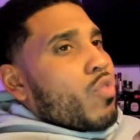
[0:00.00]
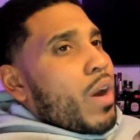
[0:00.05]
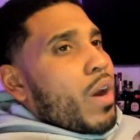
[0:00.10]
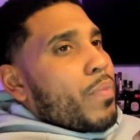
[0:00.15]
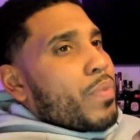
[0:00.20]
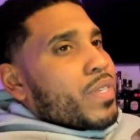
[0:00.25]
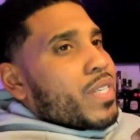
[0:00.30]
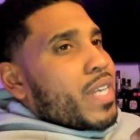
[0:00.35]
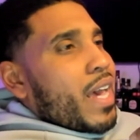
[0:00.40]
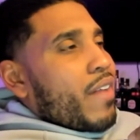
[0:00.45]

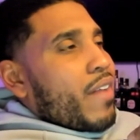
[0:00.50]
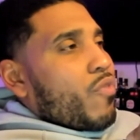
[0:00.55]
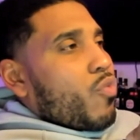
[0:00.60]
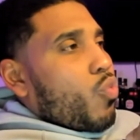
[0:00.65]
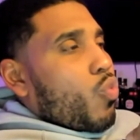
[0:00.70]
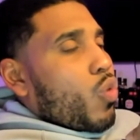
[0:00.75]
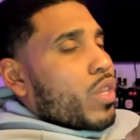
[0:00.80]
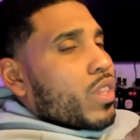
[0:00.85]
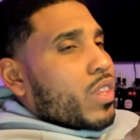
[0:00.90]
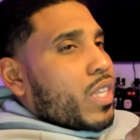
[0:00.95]
rappers have
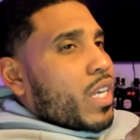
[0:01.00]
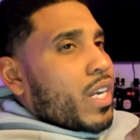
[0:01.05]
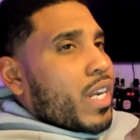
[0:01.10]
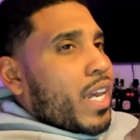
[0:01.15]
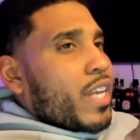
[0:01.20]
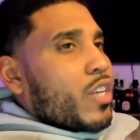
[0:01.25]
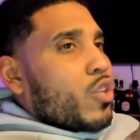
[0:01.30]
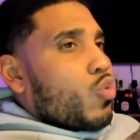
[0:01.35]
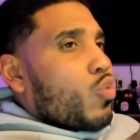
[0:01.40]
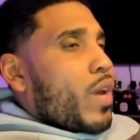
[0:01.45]
one thing
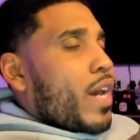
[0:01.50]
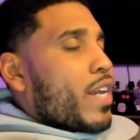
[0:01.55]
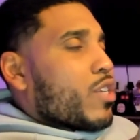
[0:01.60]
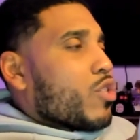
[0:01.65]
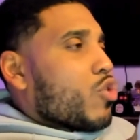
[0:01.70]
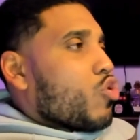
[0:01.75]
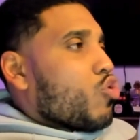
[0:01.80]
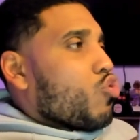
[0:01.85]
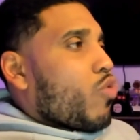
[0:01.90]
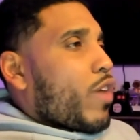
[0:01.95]
they do that's
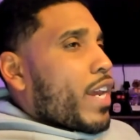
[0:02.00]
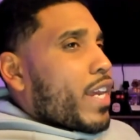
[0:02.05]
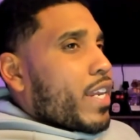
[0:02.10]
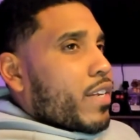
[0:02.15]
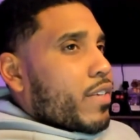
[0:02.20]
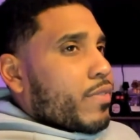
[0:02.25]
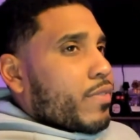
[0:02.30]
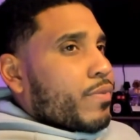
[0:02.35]
great.